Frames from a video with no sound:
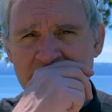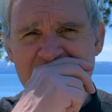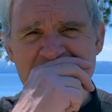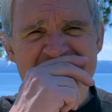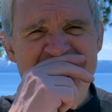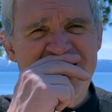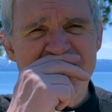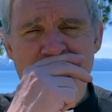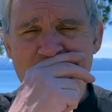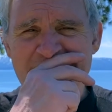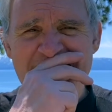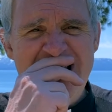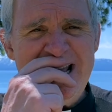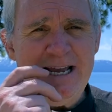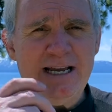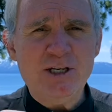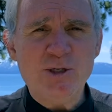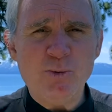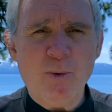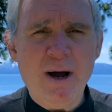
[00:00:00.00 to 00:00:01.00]
And the way
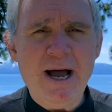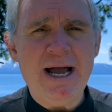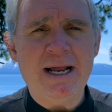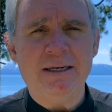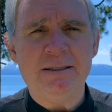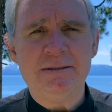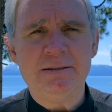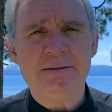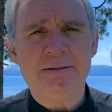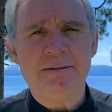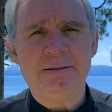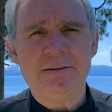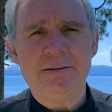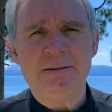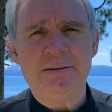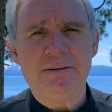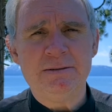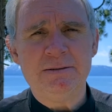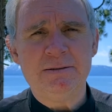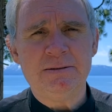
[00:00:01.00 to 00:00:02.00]
is what?
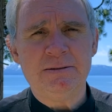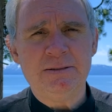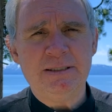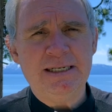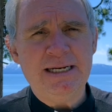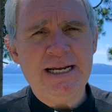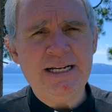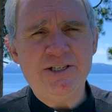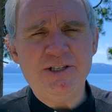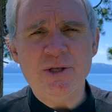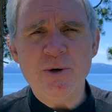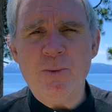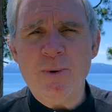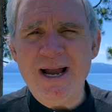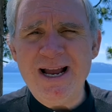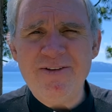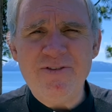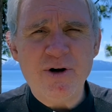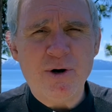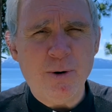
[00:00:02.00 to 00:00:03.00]
It's the
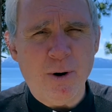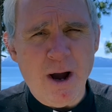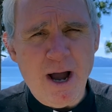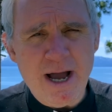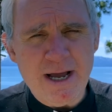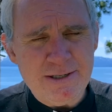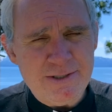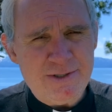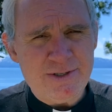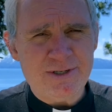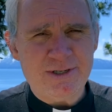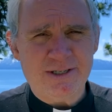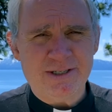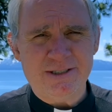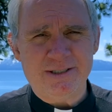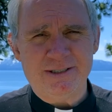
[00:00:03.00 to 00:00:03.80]
way of the cross.